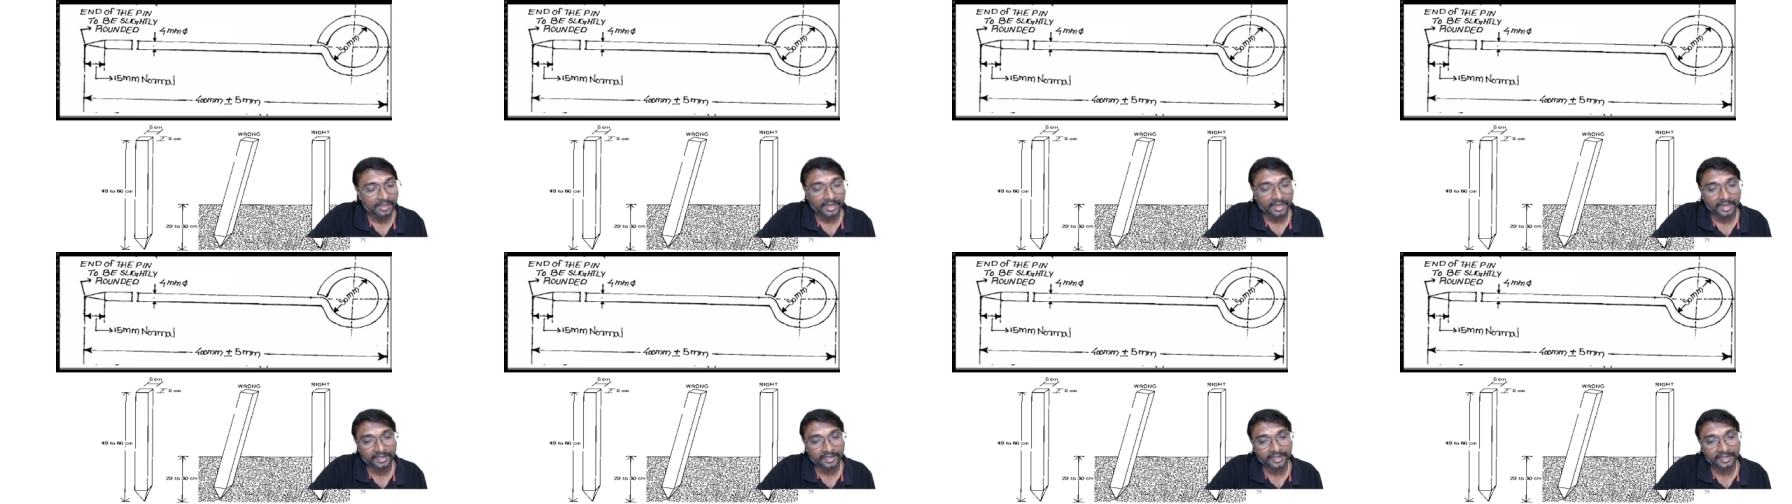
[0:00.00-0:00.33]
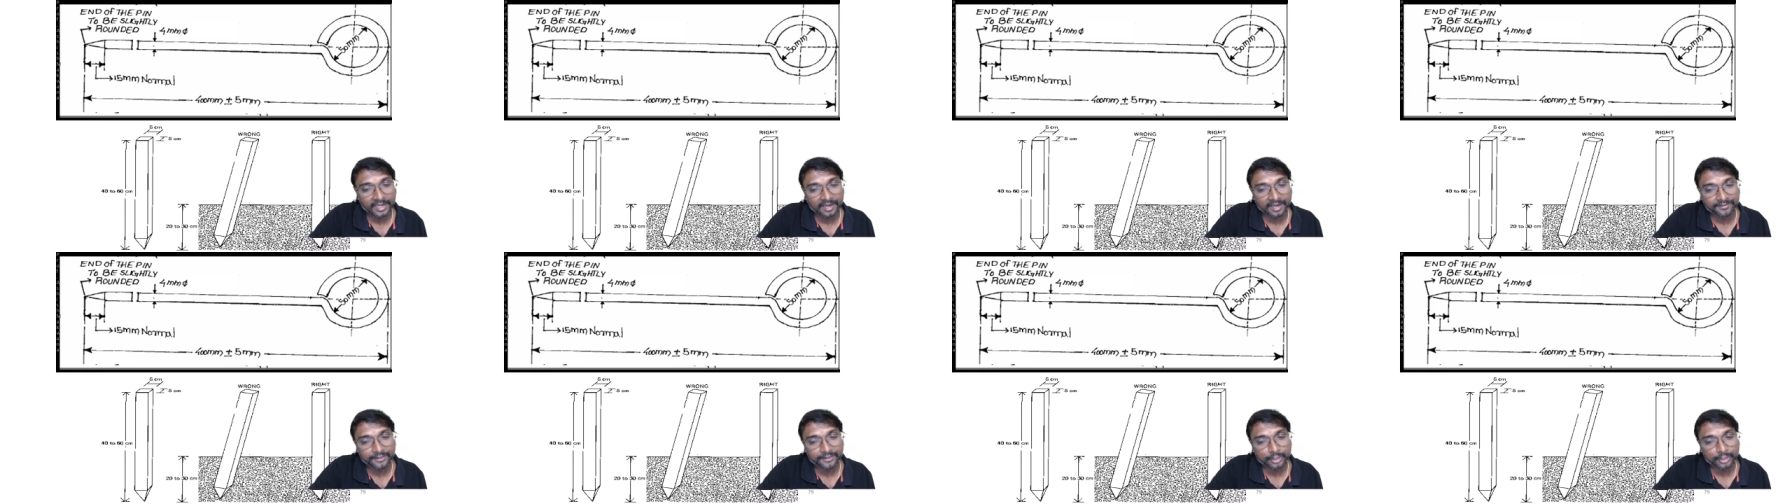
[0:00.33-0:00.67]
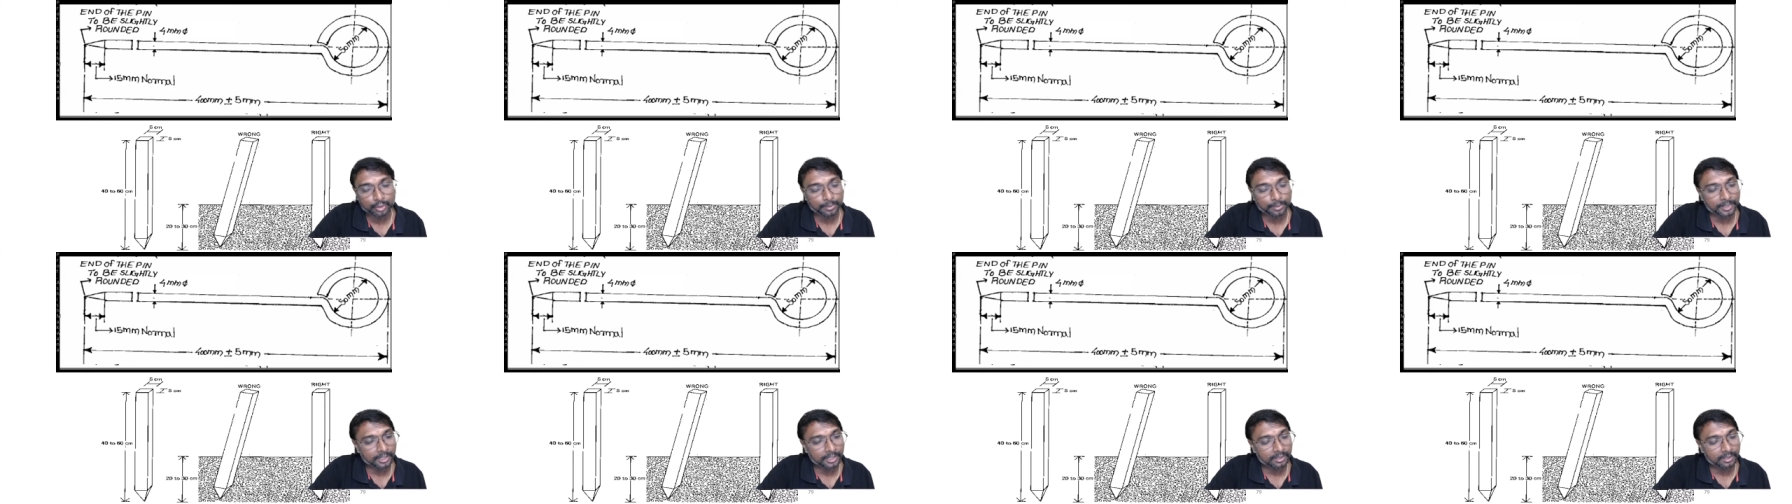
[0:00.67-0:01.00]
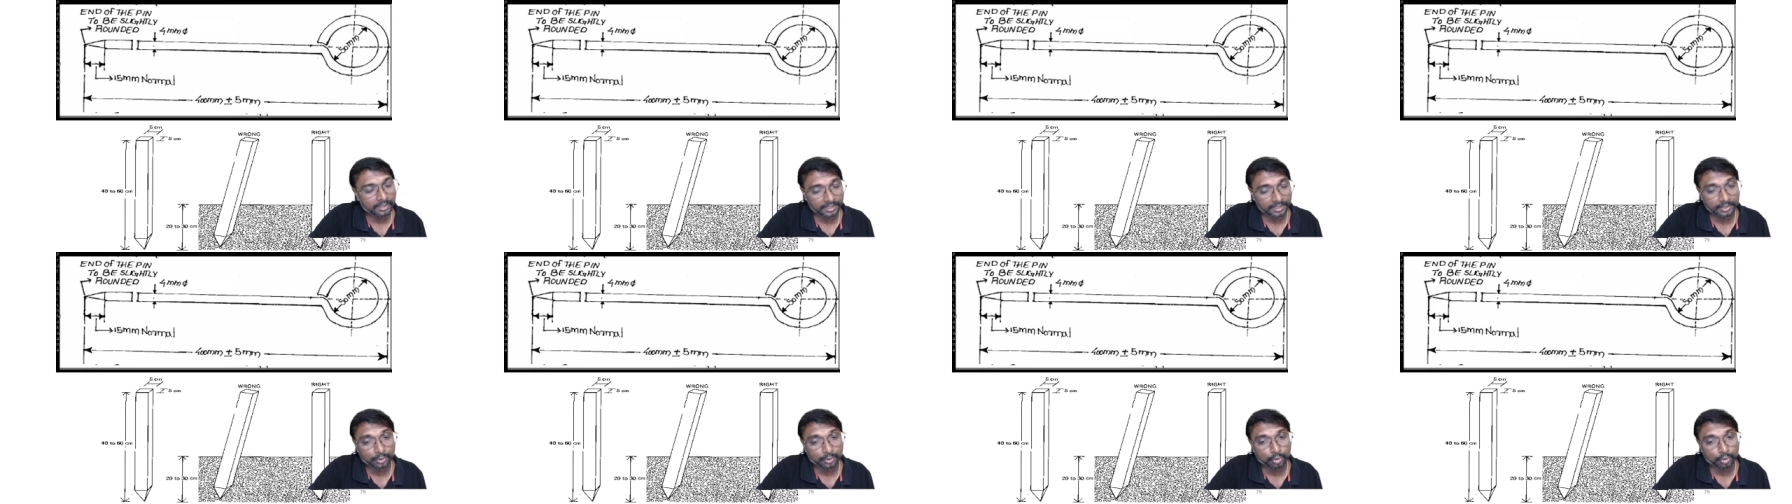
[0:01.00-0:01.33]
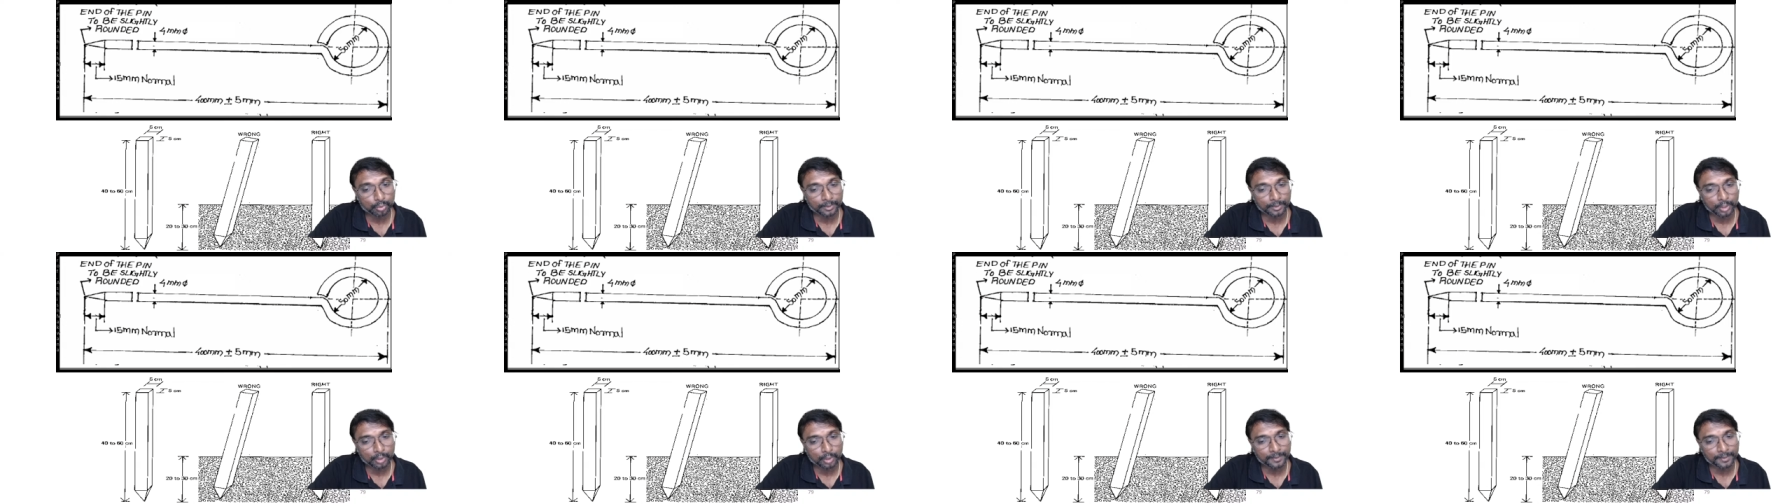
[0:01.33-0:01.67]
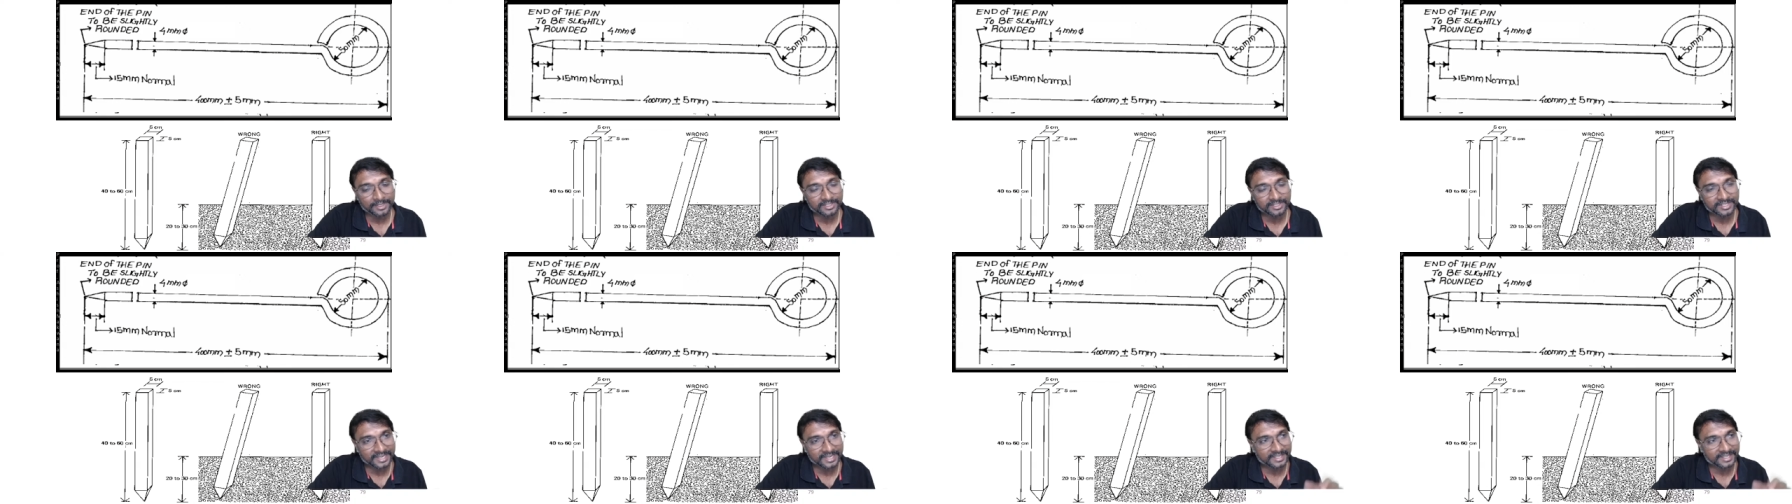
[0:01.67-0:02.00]
And day after tomorrow, tomorrow
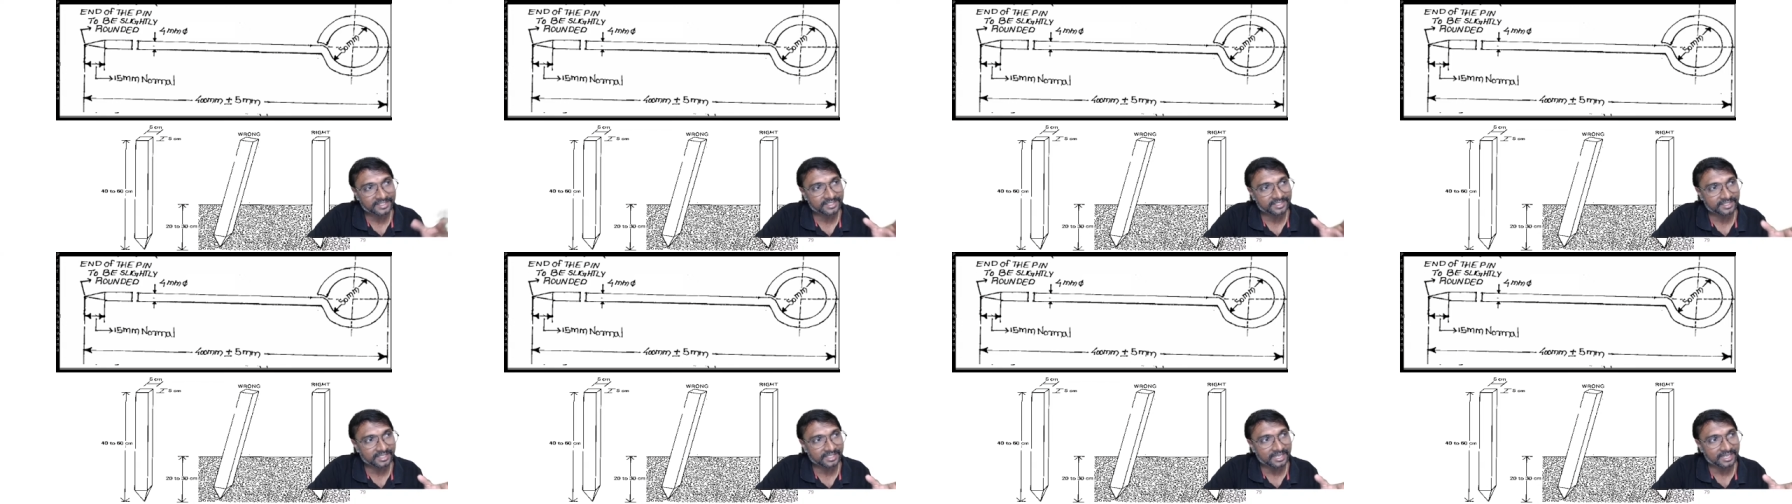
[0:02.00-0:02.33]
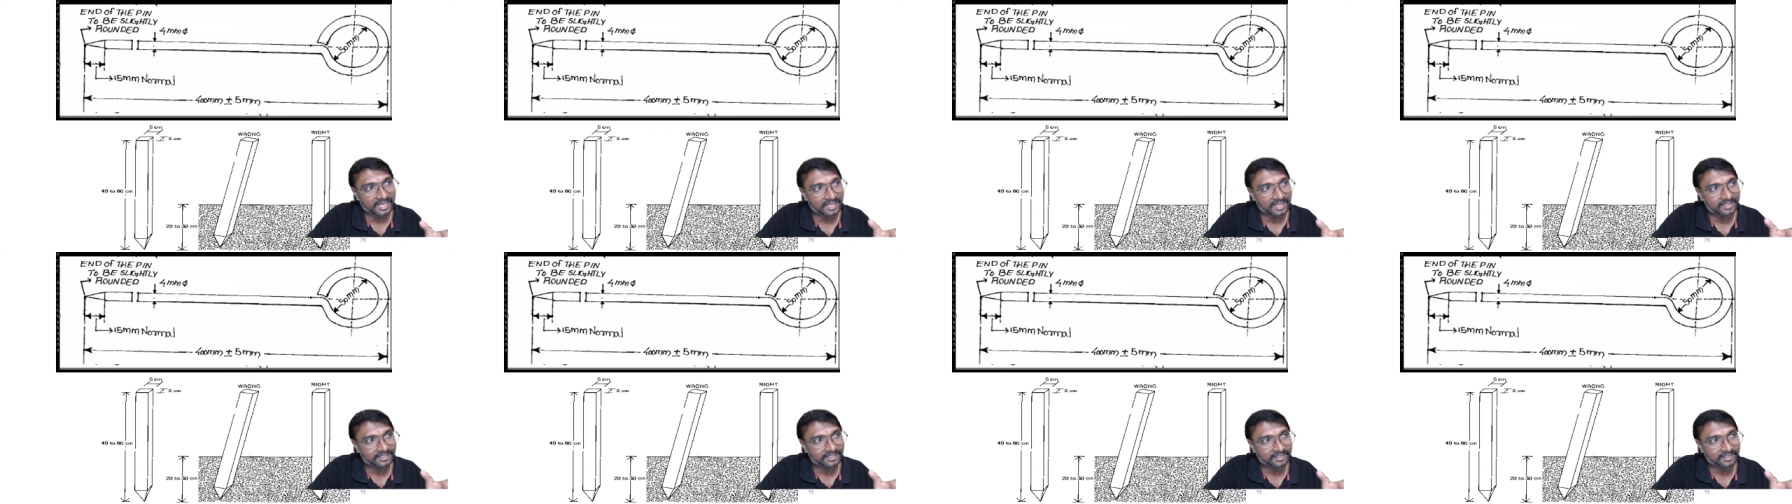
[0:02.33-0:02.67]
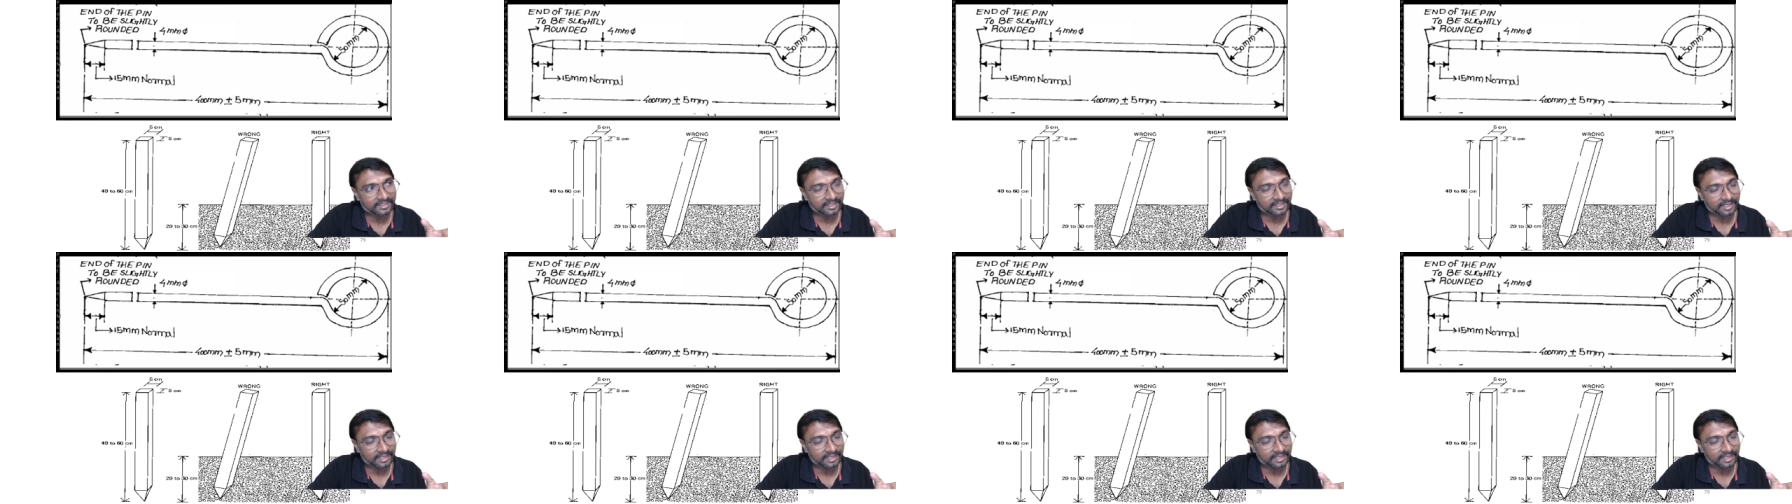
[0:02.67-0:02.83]
means next class,